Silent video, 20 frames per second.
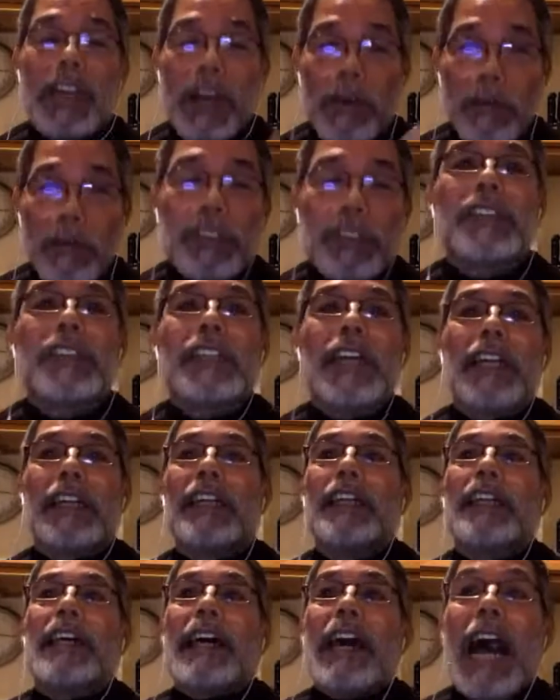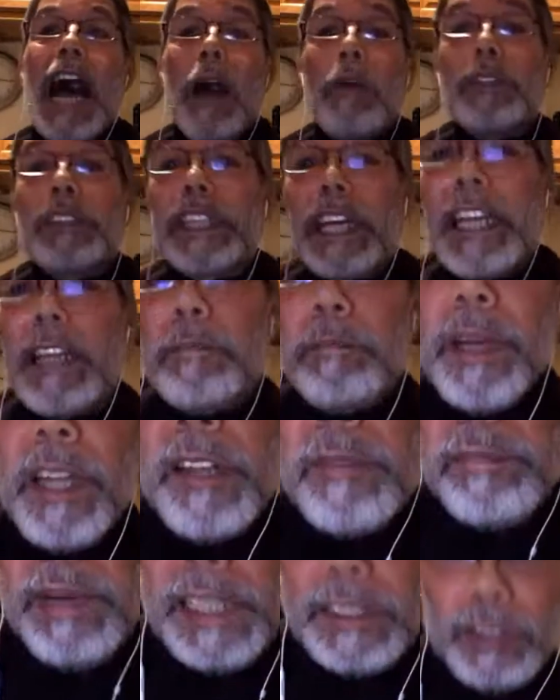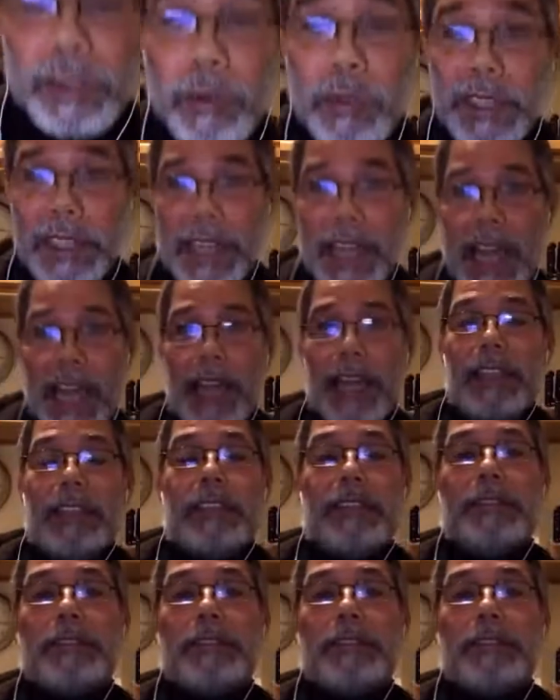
I was just I was getting better by doing that,